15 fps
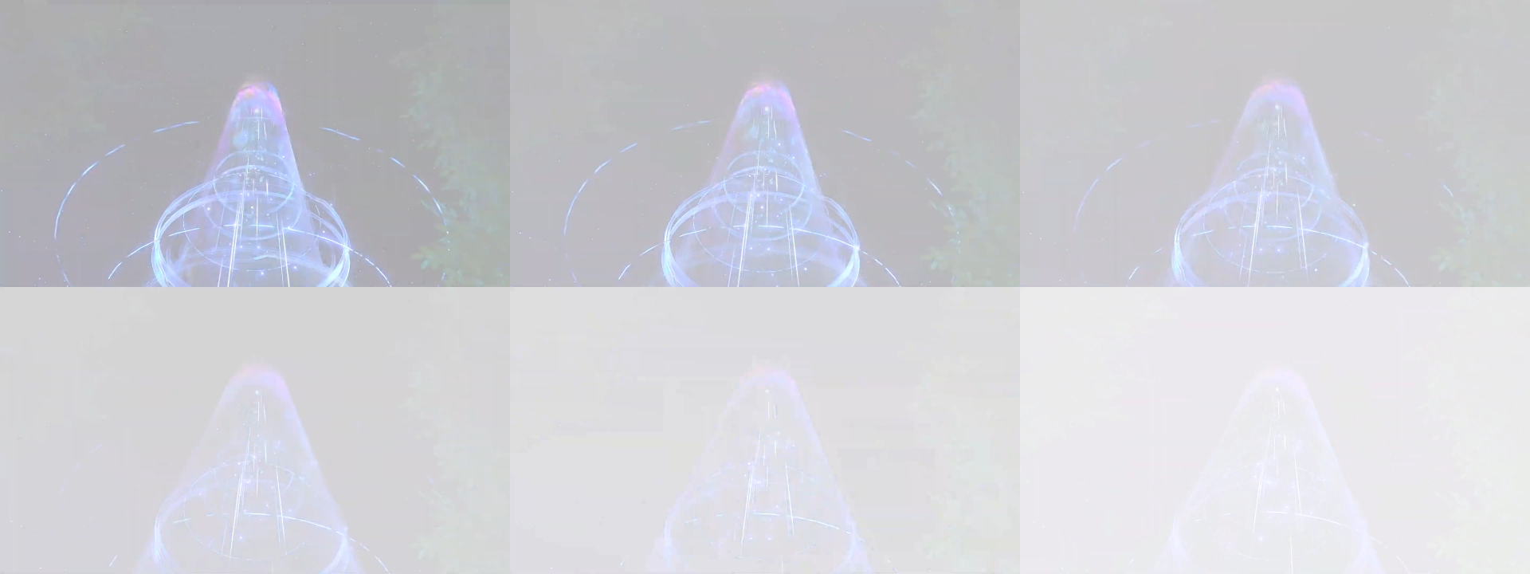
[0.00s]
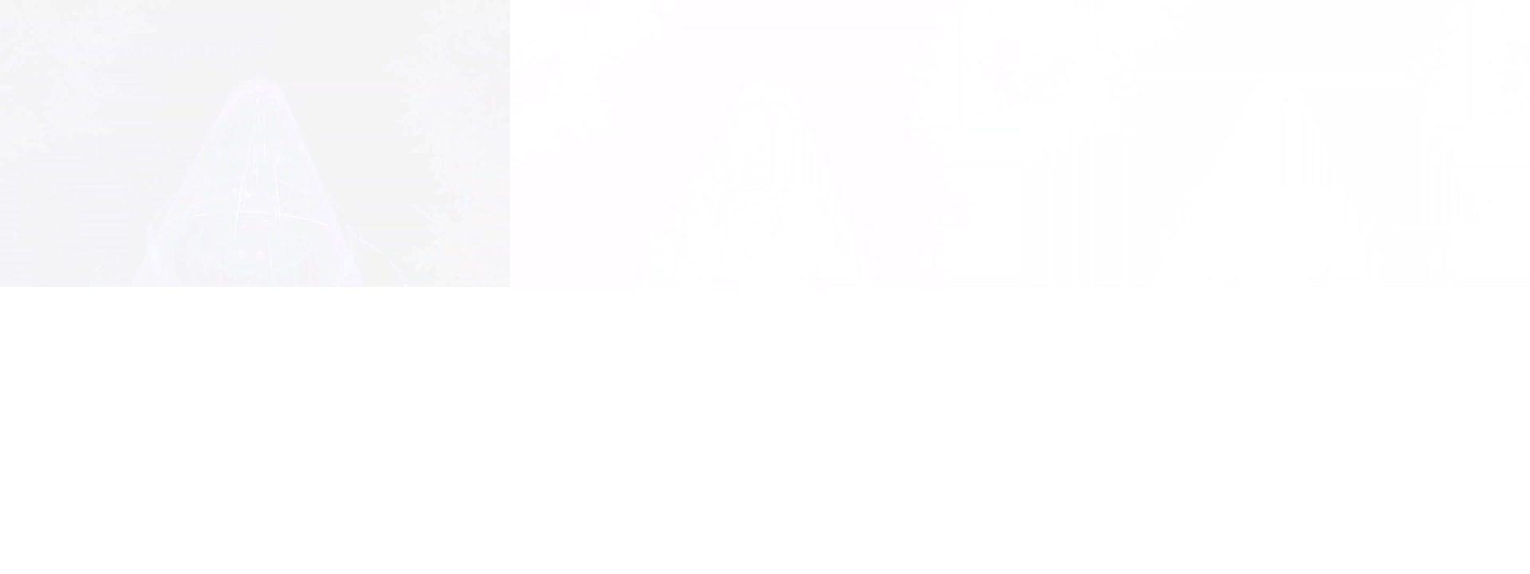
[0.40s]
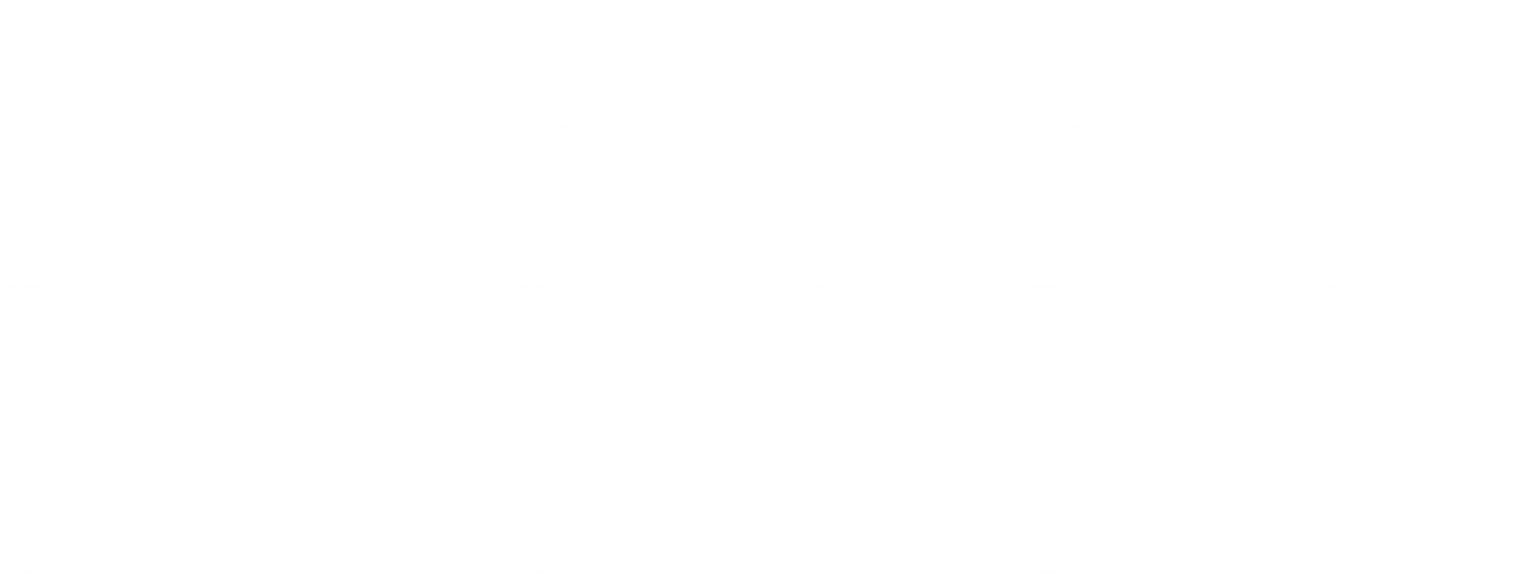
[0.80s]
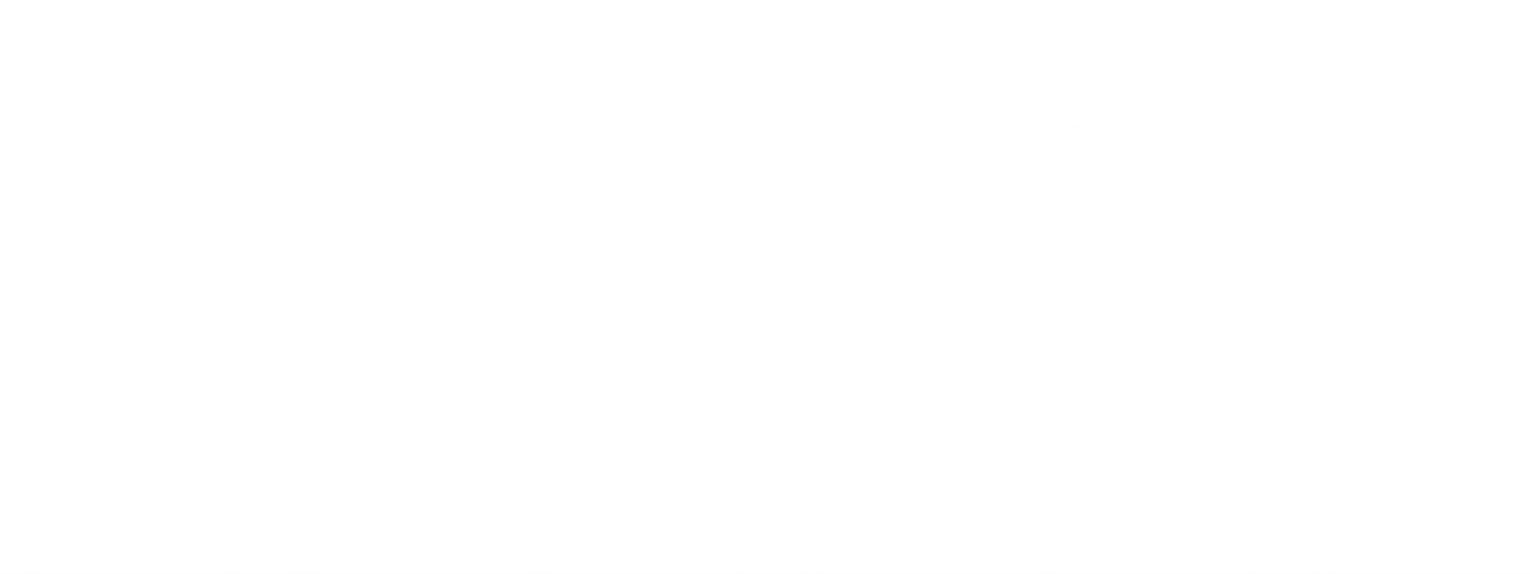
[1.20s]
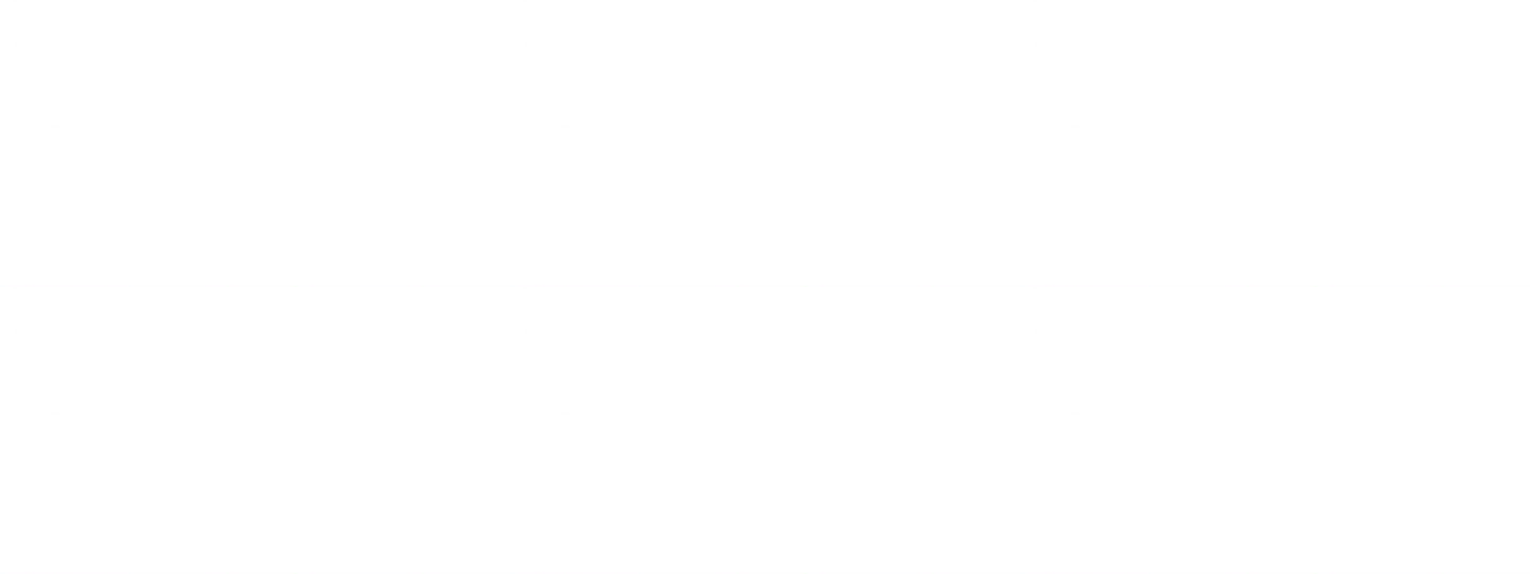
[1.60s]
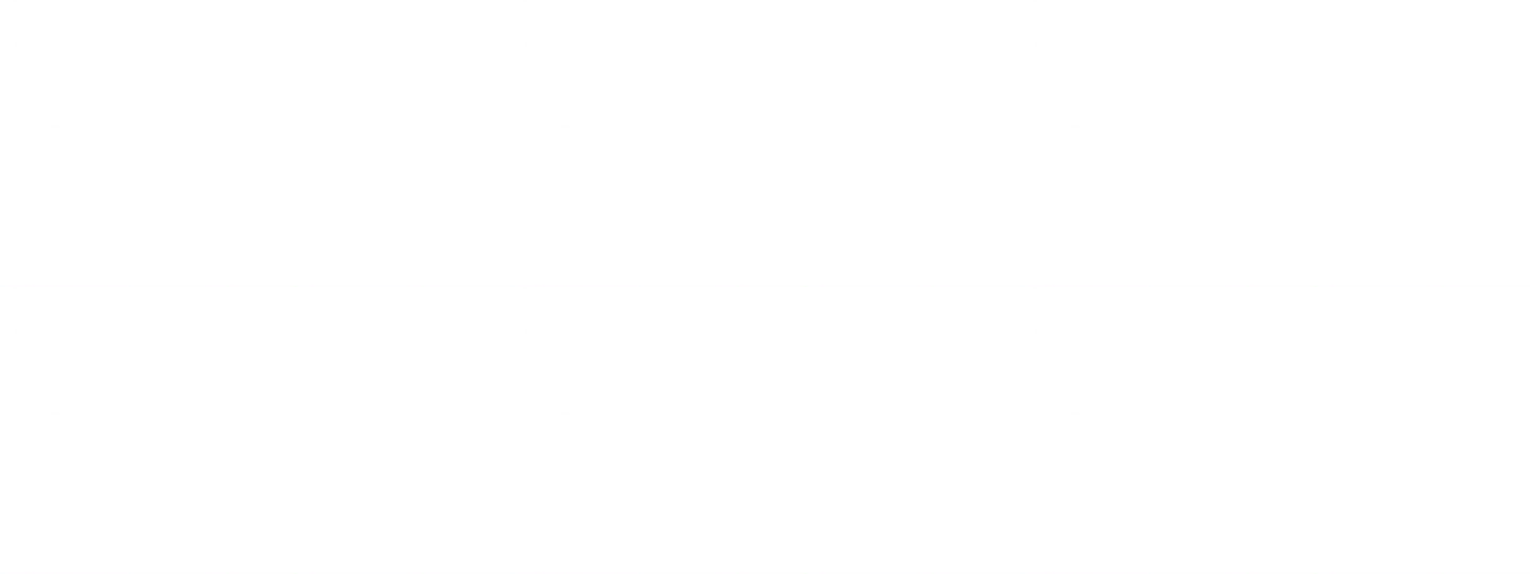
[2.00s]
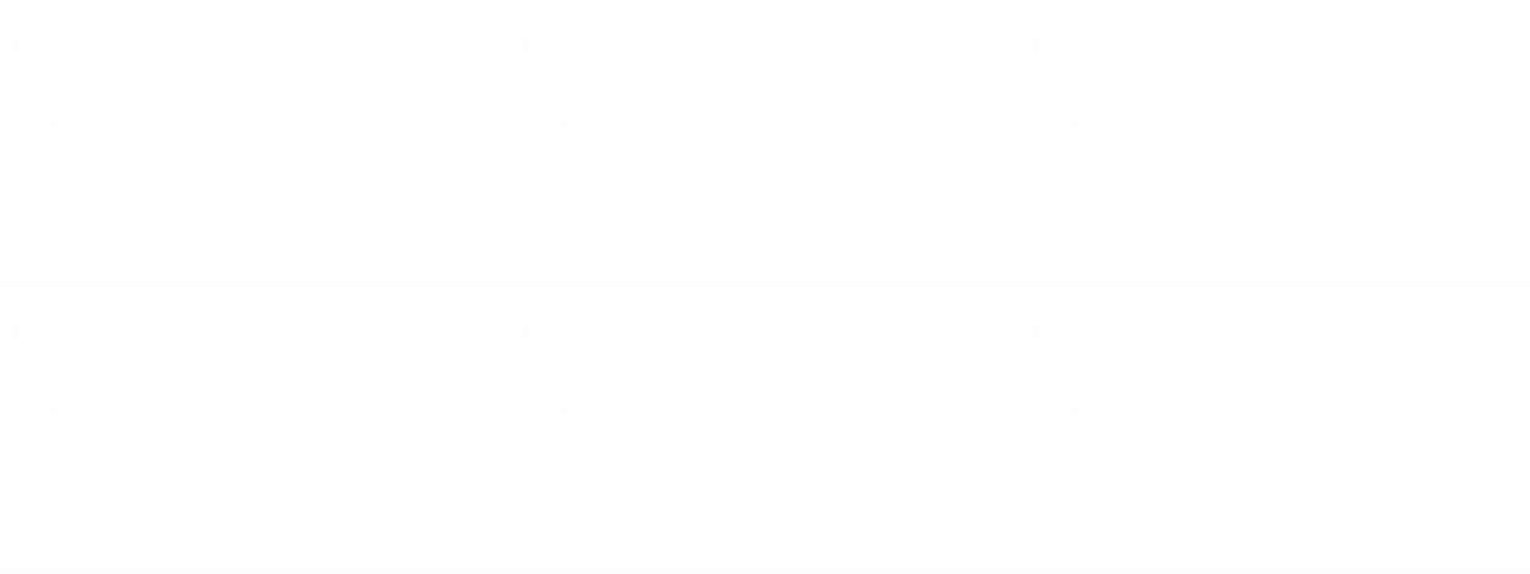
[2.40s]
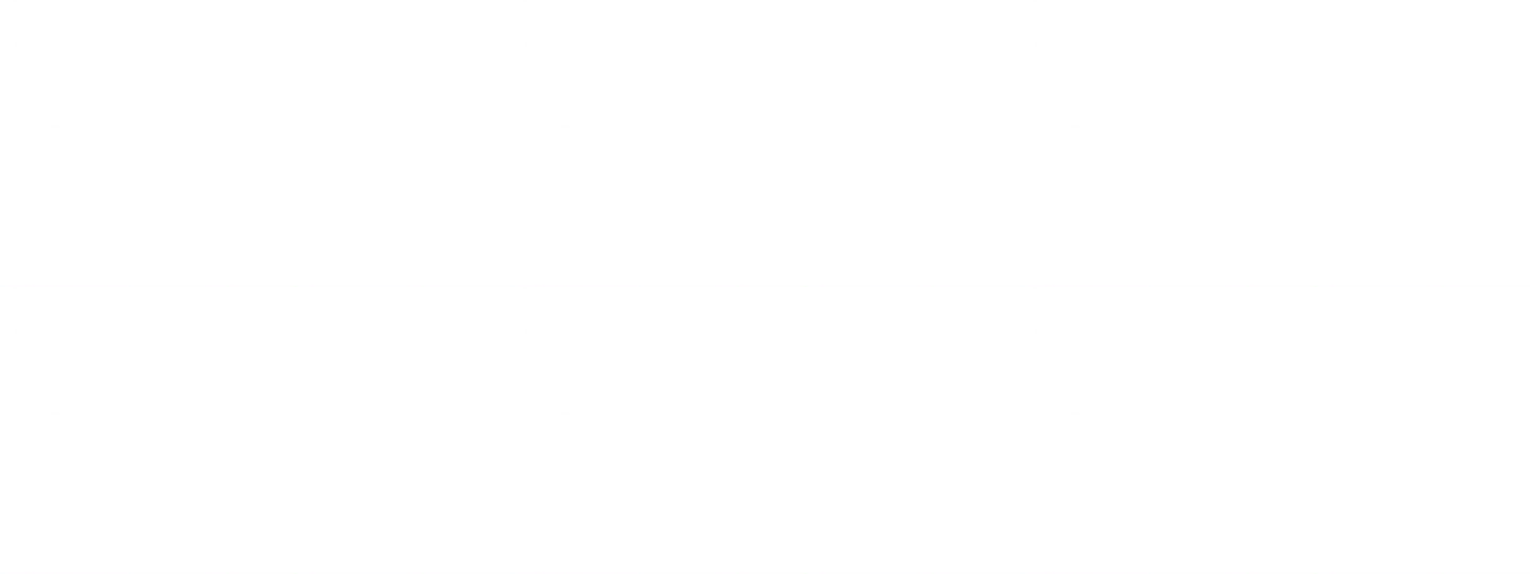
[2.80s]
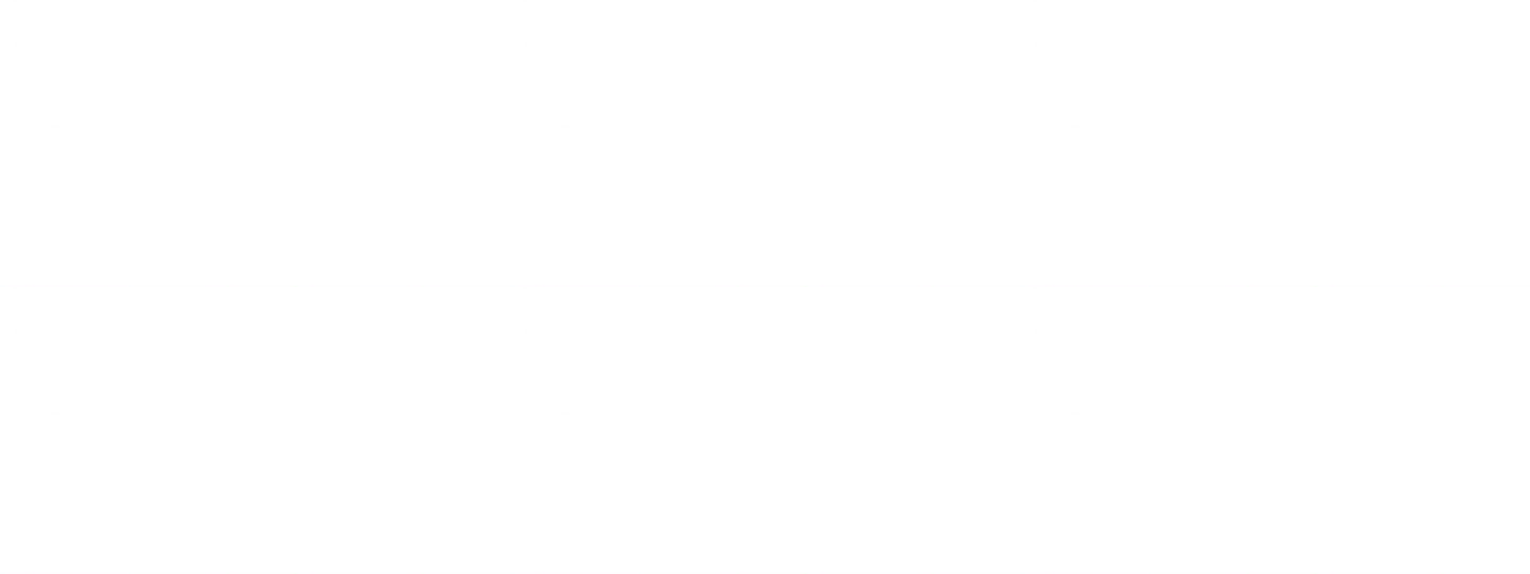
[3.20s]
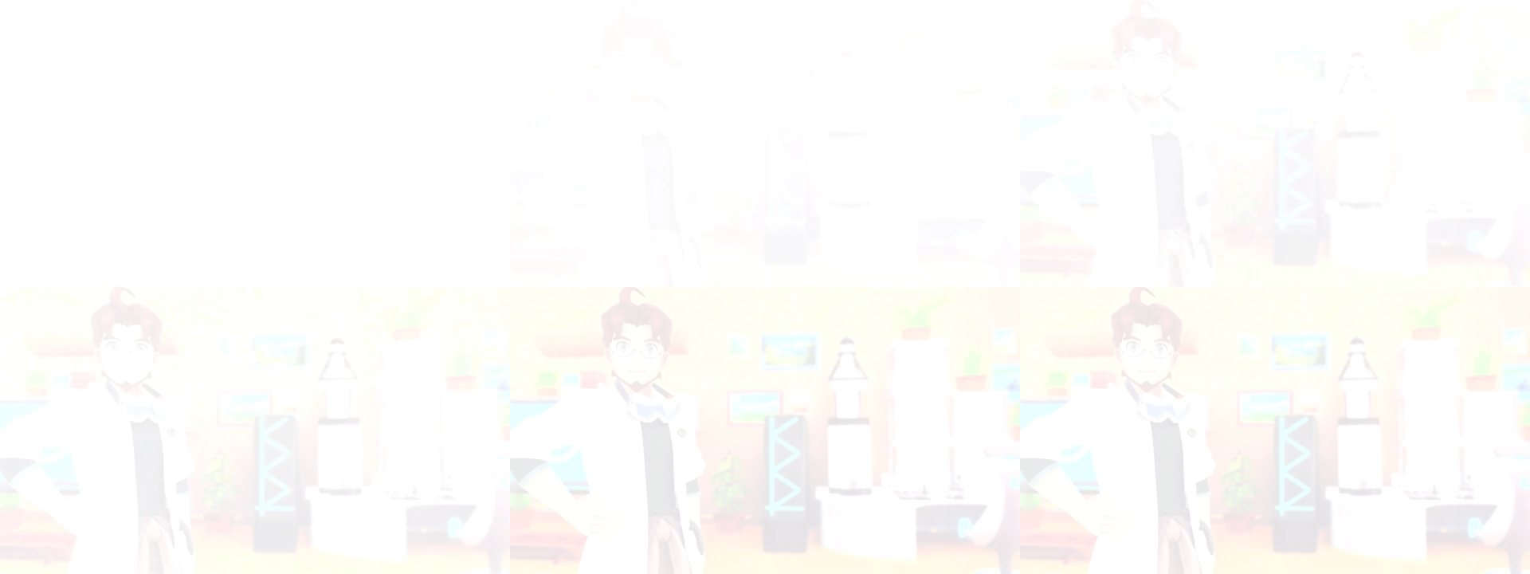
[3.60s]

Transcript: Nobody's mouth can be seen.